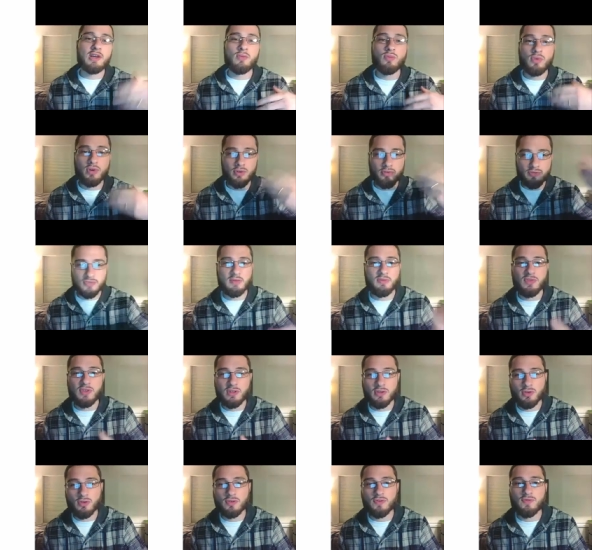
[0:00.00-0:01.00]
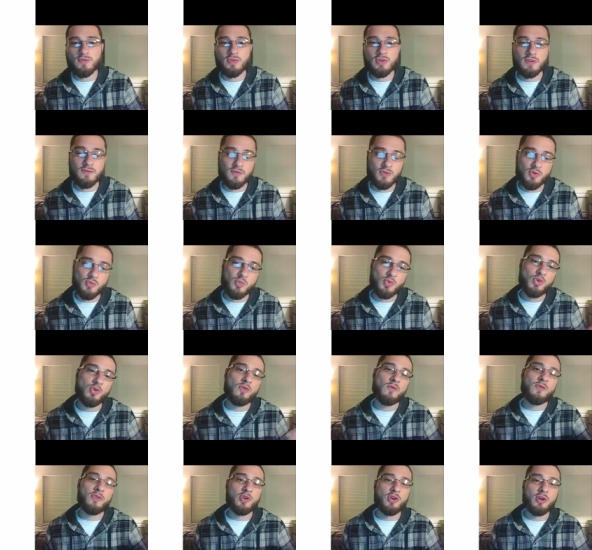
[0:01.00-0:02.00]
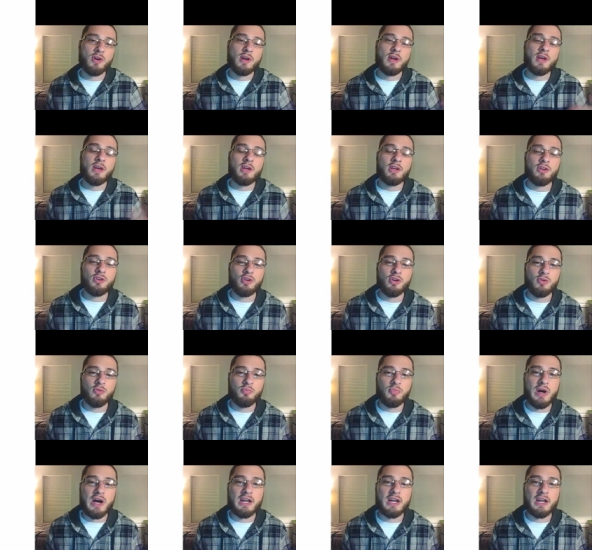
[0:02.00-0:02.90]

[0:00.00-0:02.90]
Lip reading: Well, the same thing goes for if you move your